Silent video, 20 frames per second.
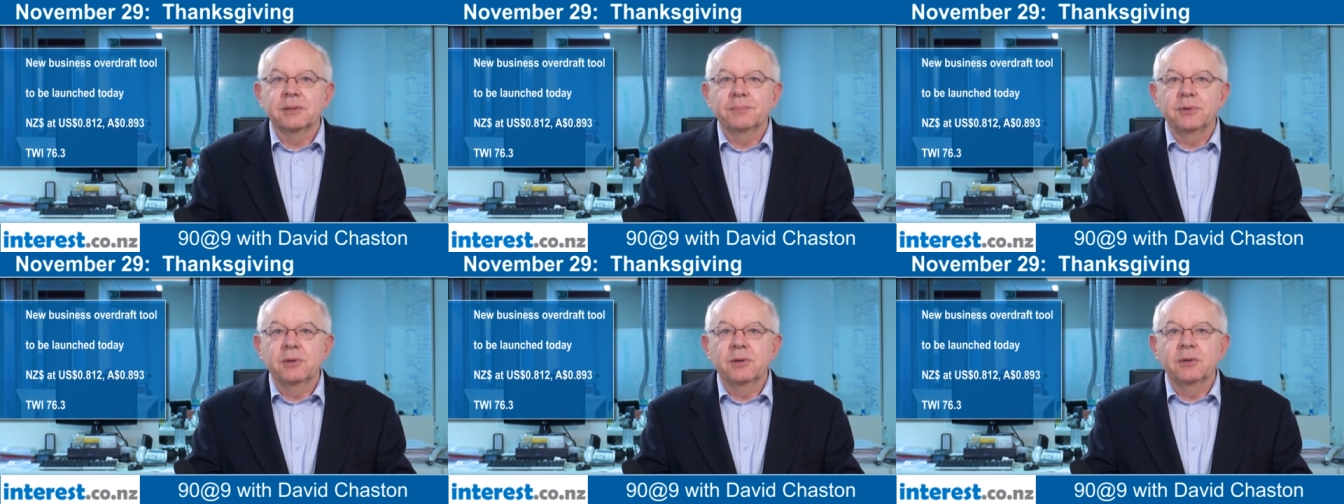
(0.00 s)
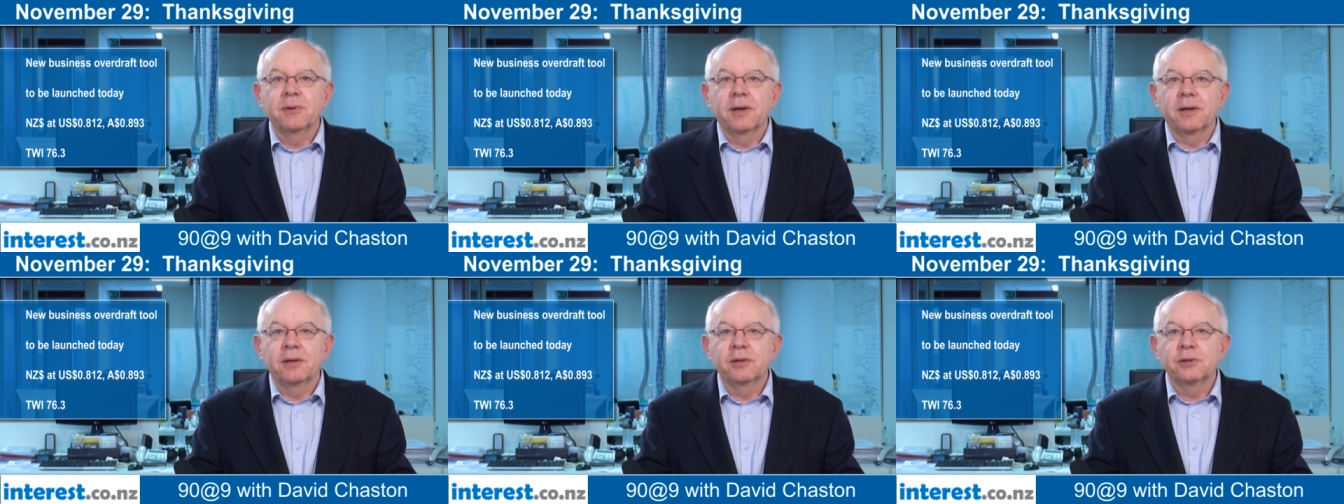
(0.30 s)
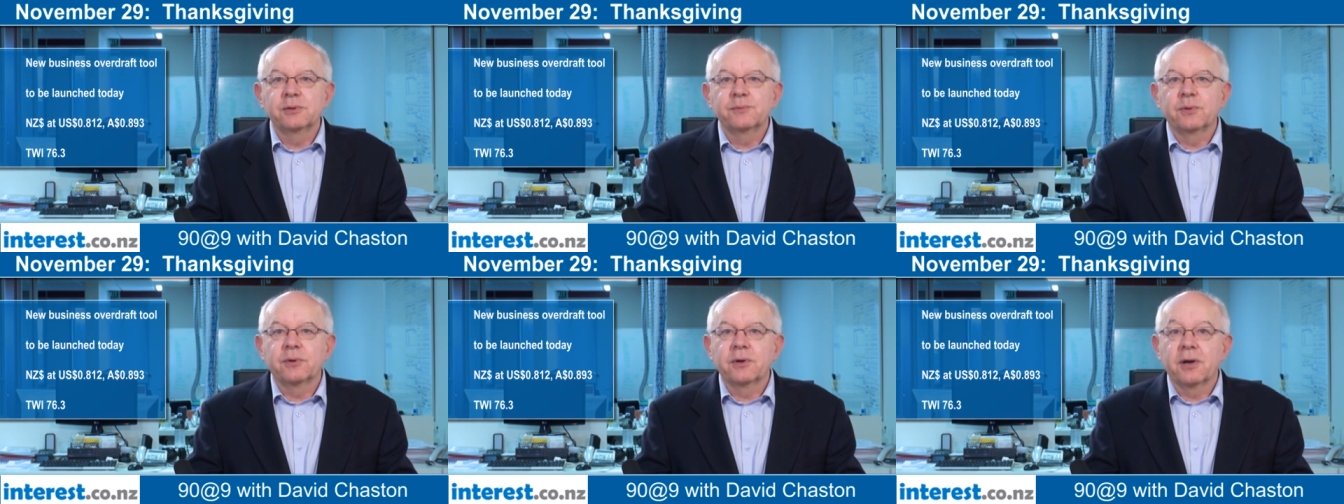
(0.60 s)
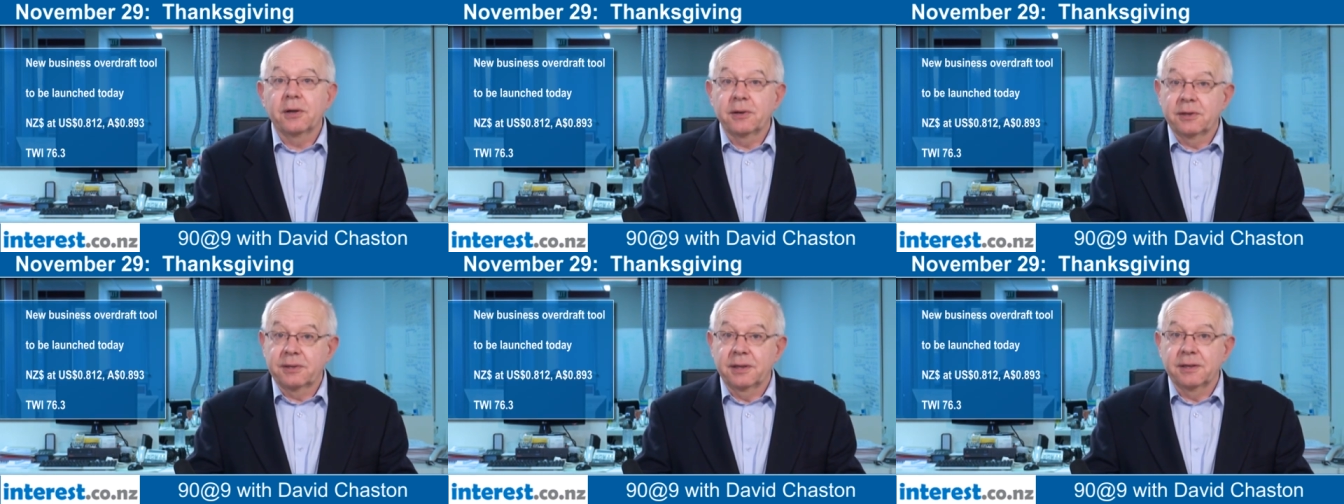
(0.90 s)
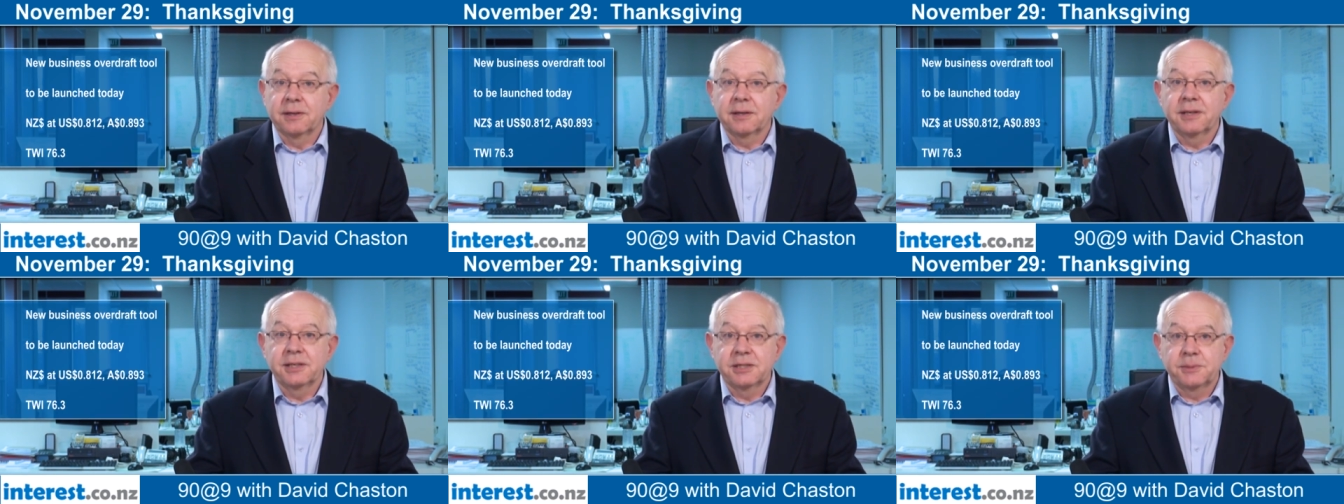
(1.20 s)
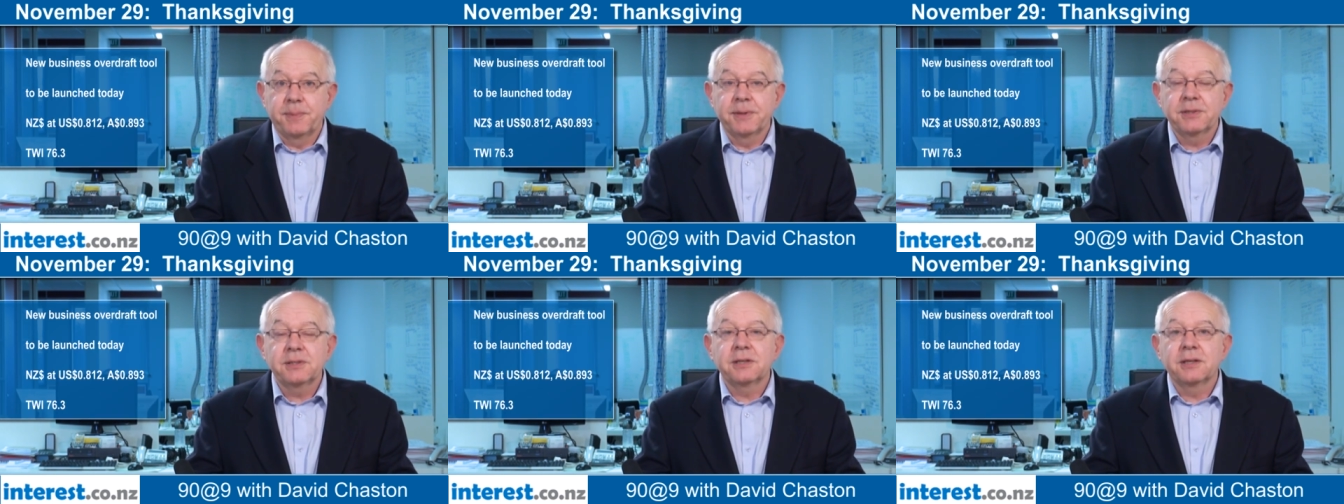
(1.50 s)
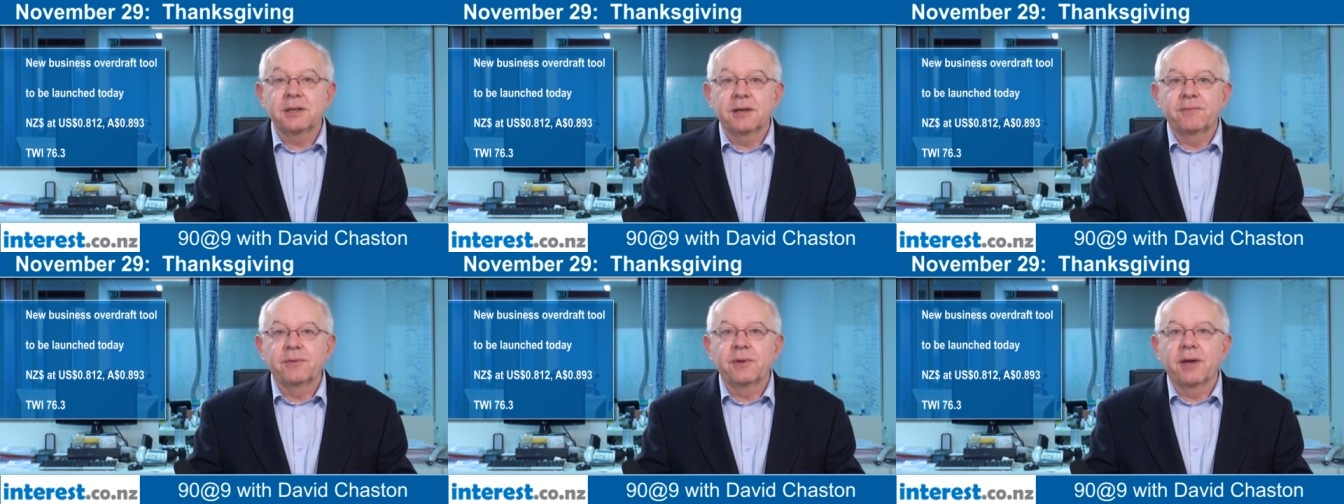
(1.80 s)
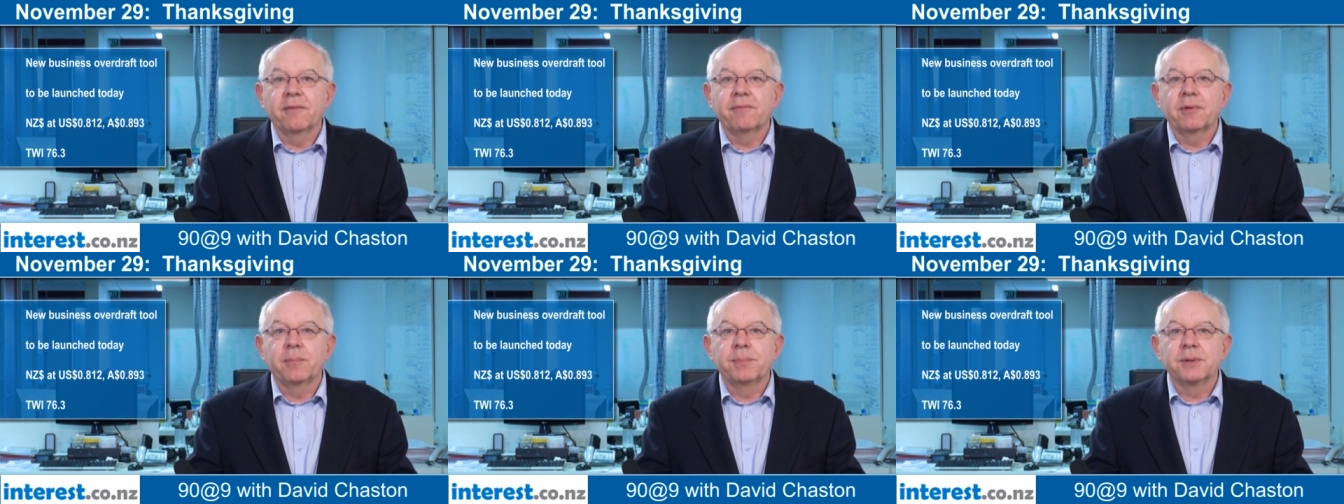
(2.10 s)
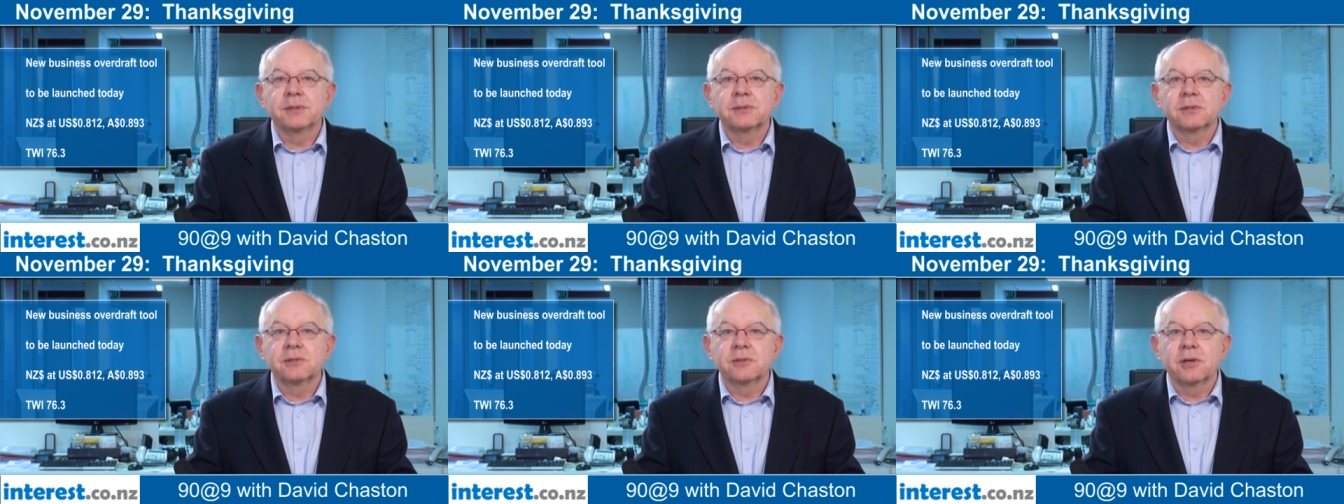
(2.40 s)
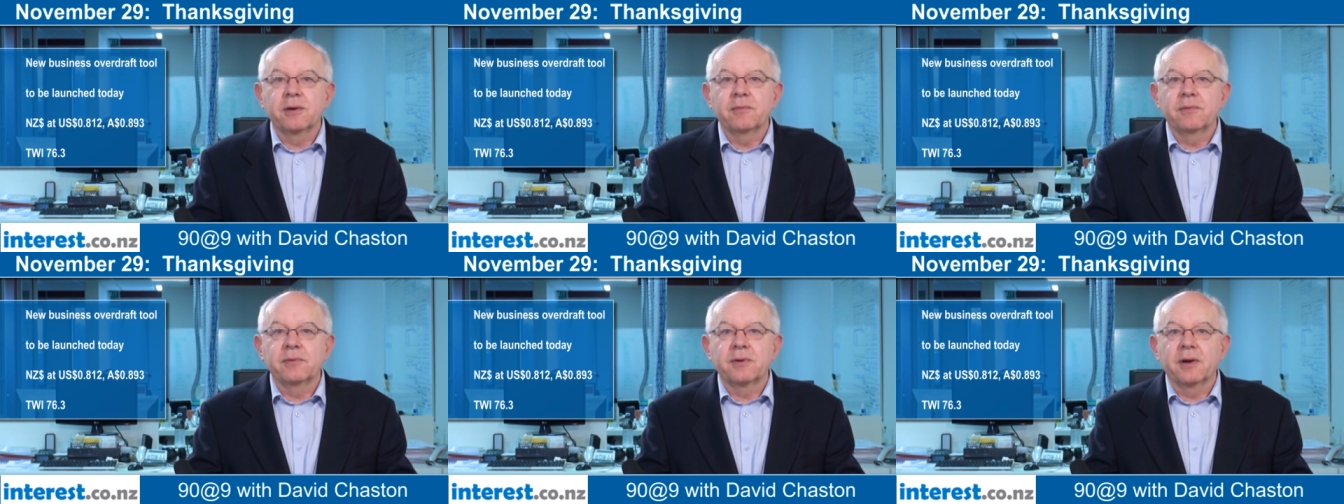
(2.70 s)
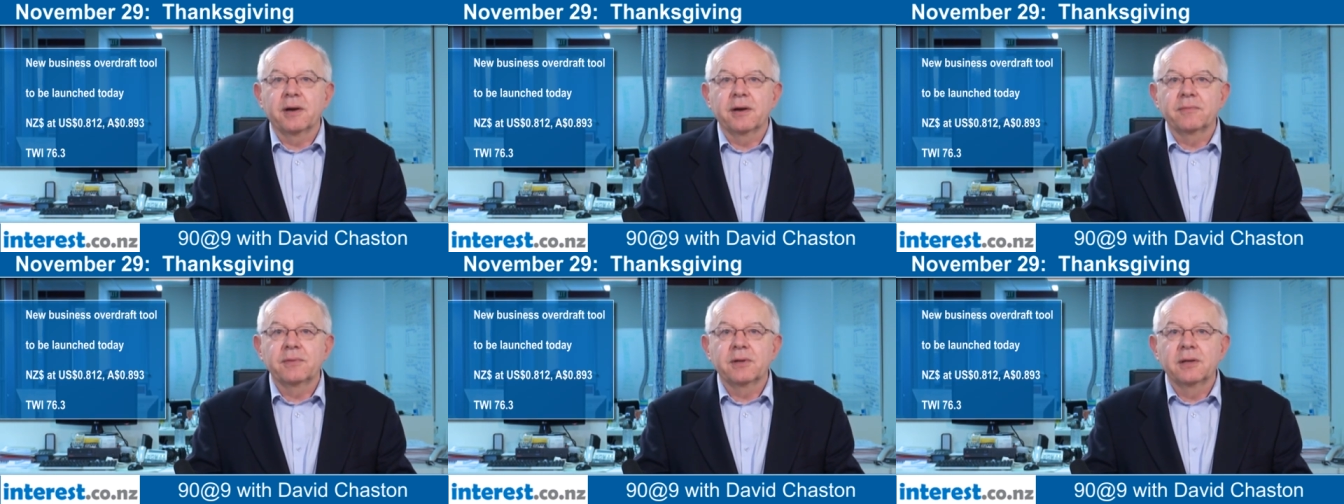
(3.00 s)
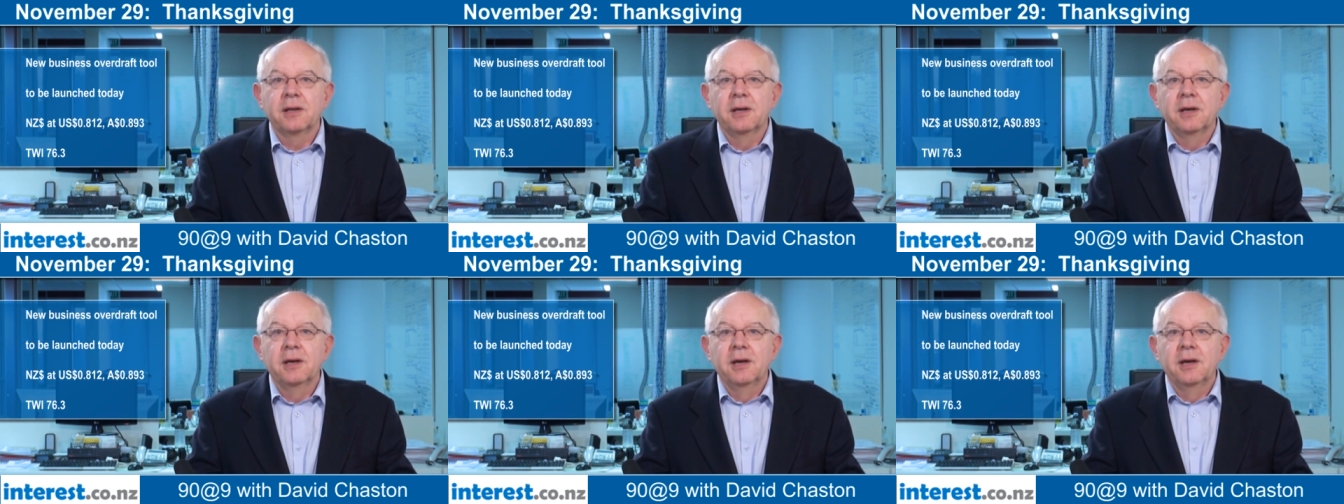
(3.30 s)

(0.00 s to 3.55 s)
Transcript: some new and useful content, especially if you have a business overdraft.